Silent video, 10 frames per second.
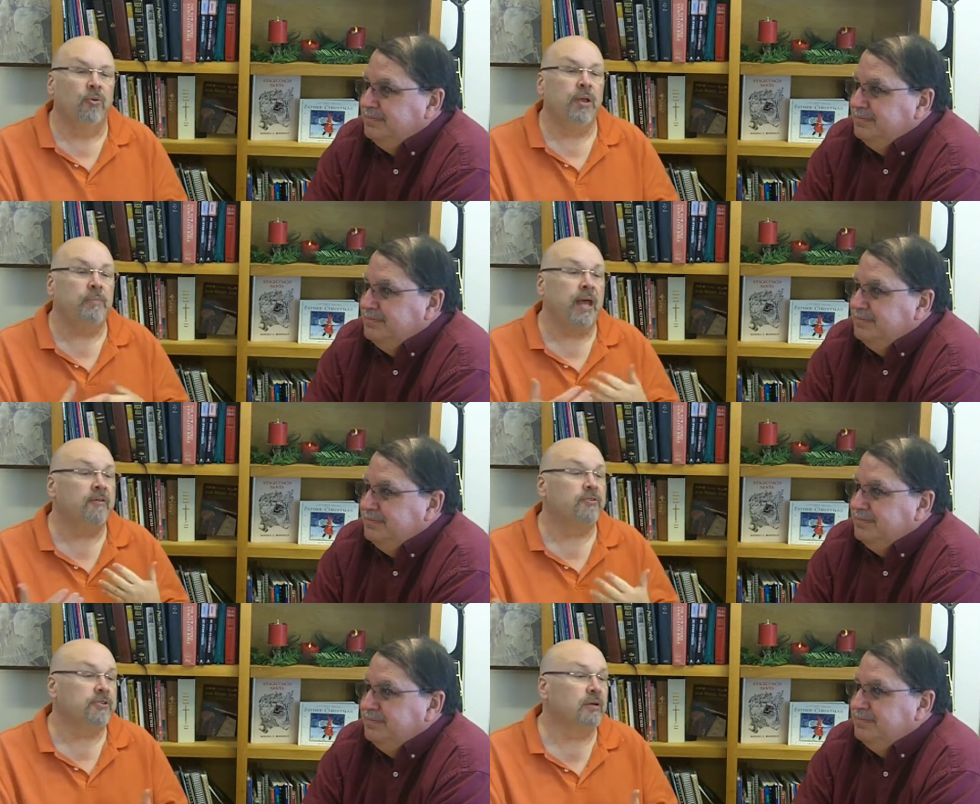Speaker 1: we pay
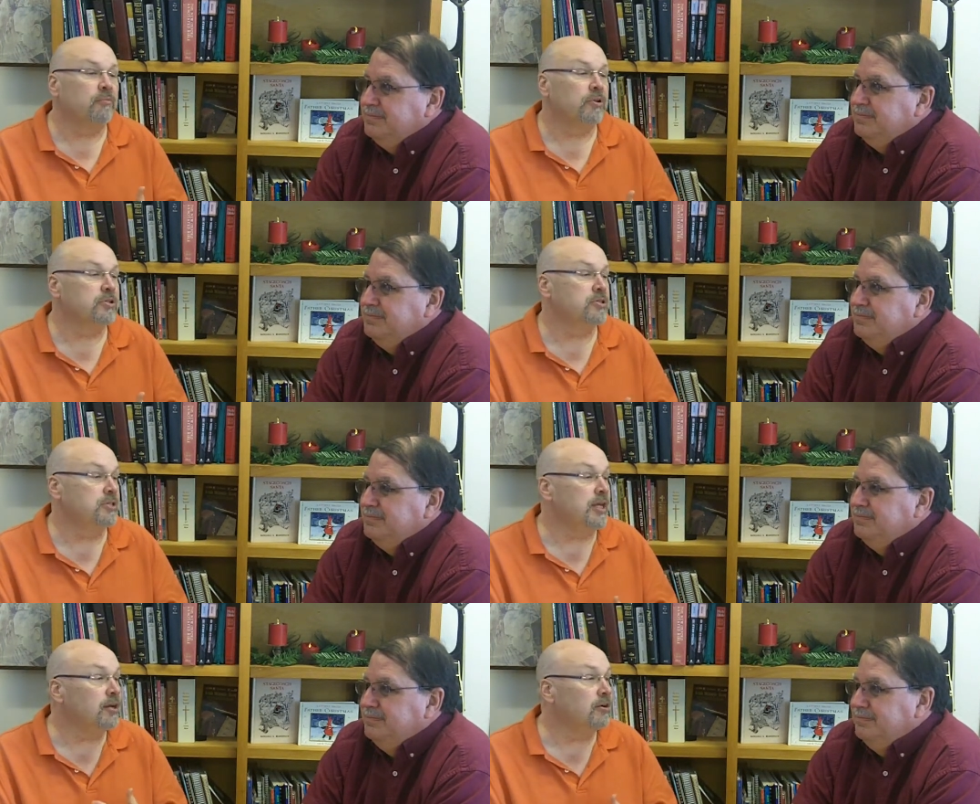for someone's
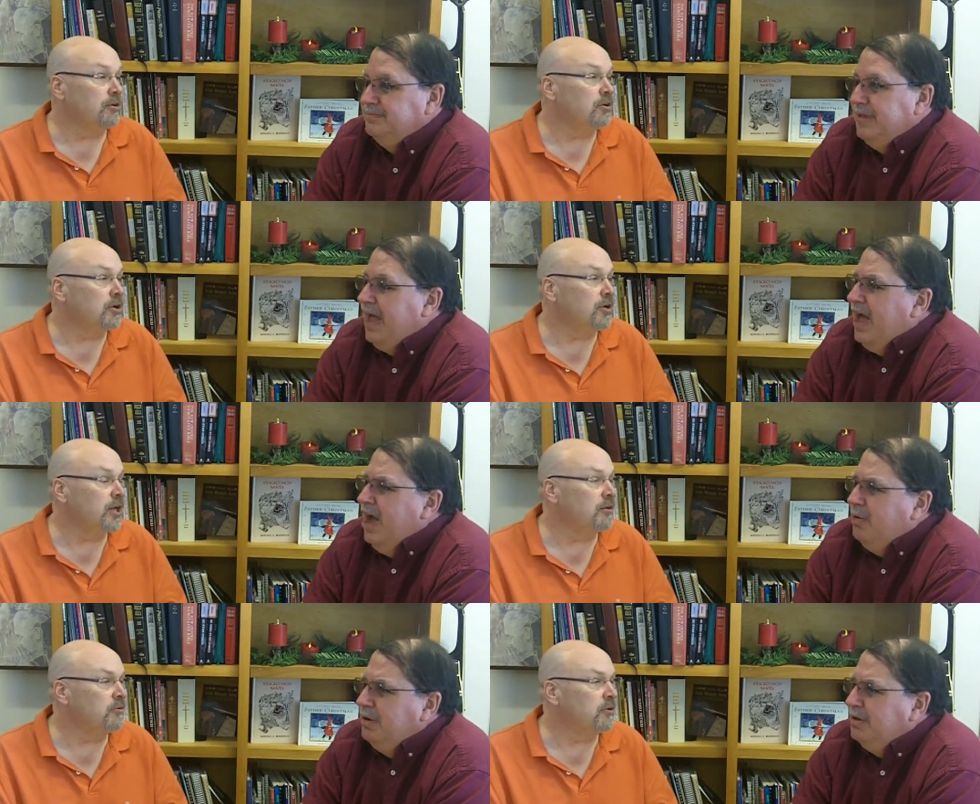dinner
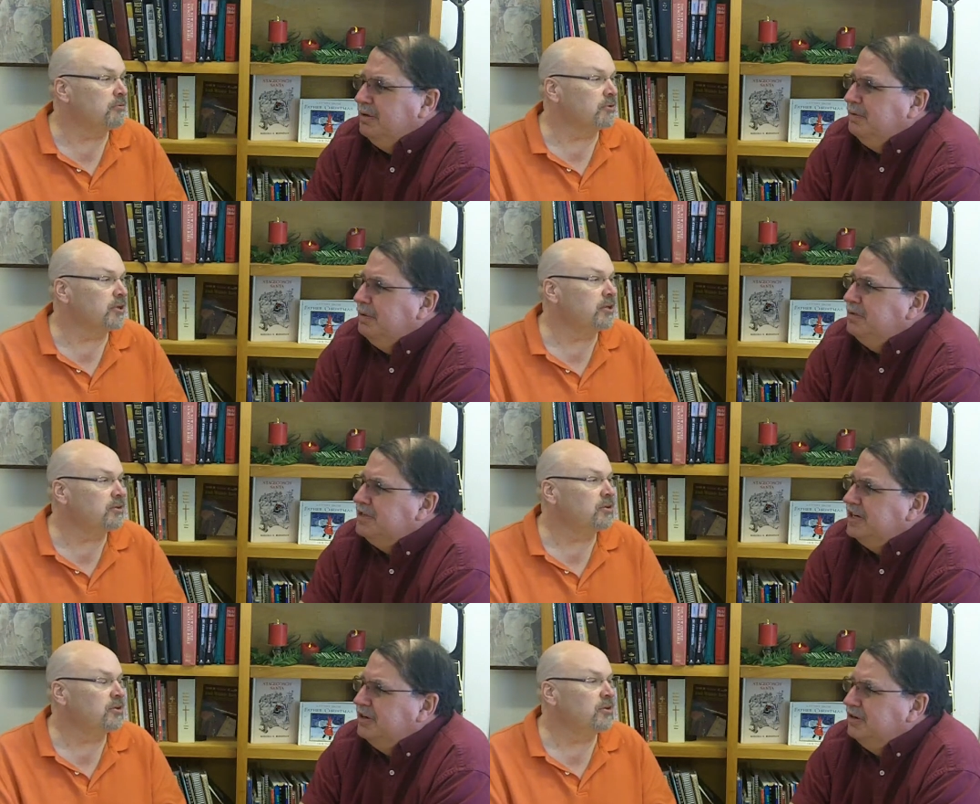at a? Well, what was
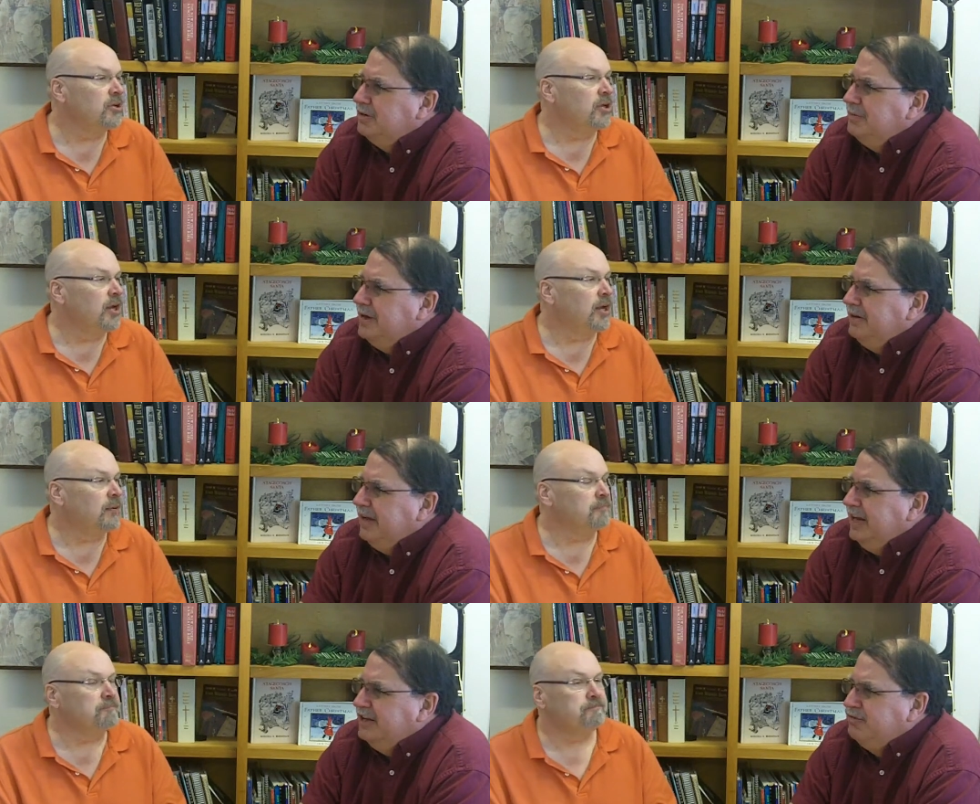it I heard about
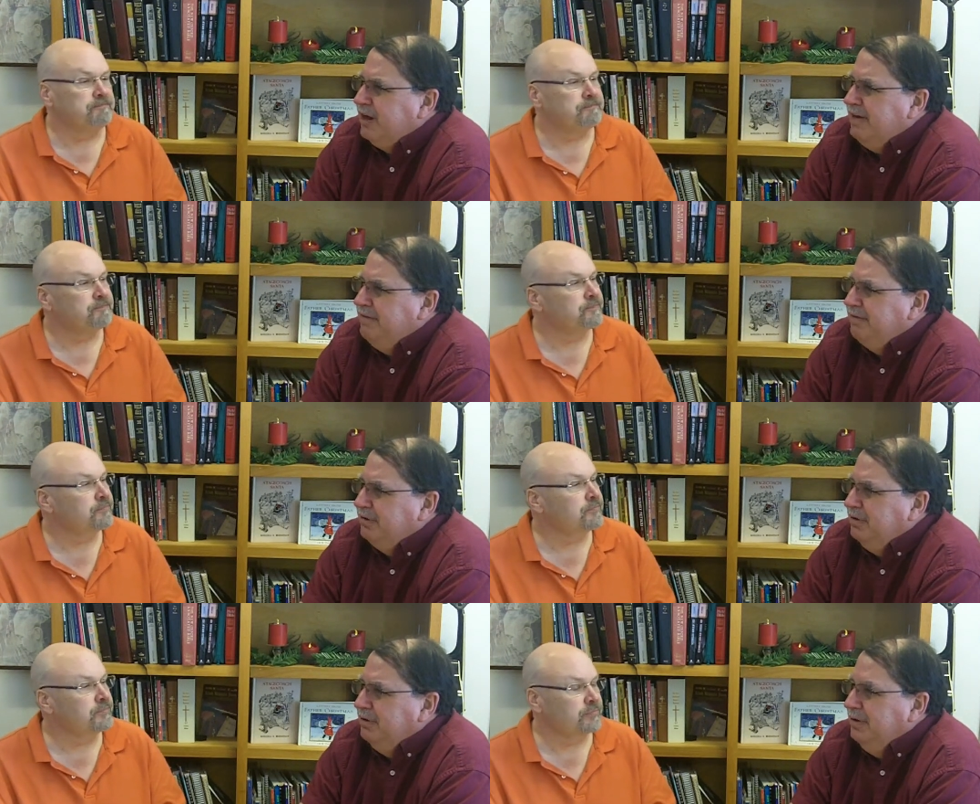um, at a
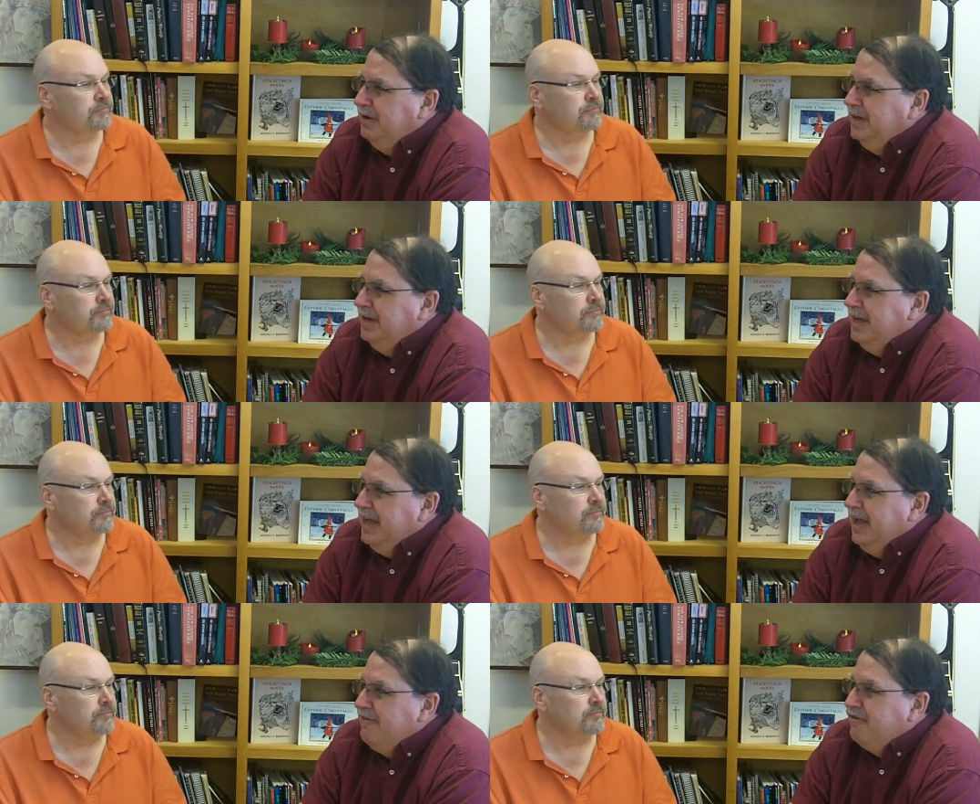drive-through?
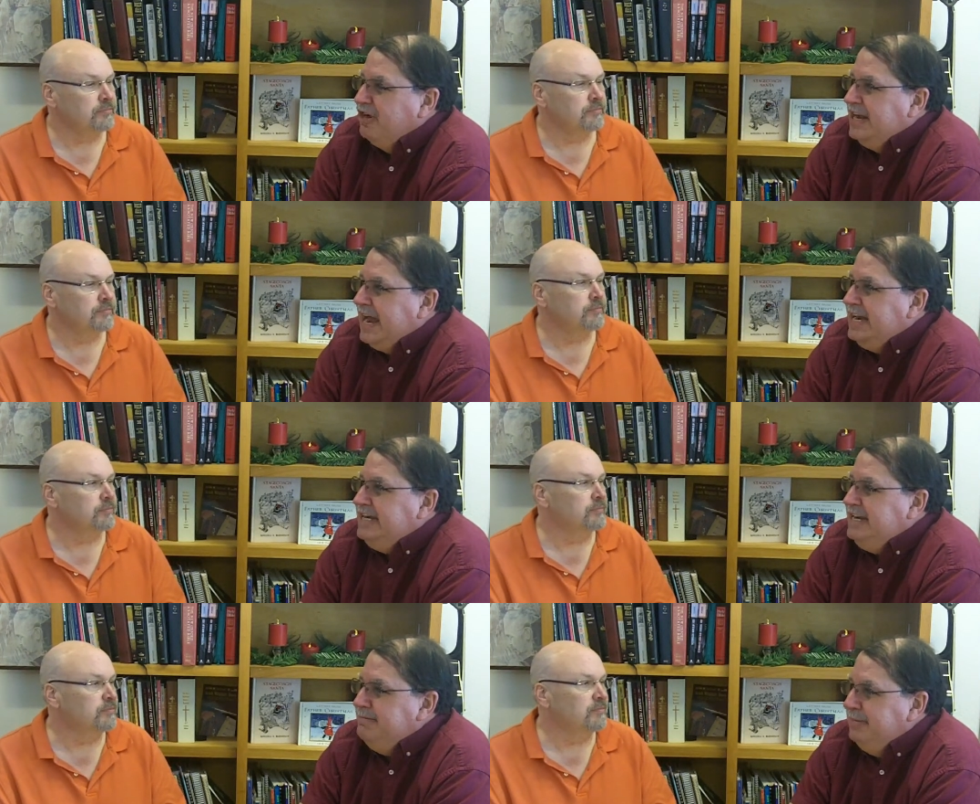For
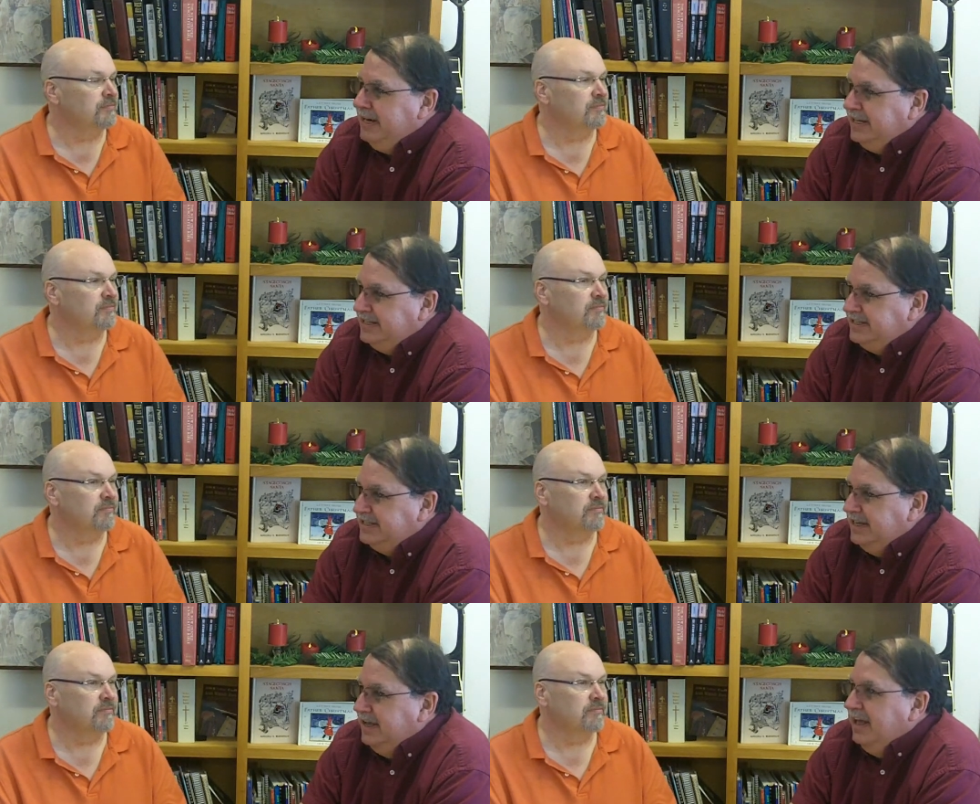
Speaker 2: 90 minutes,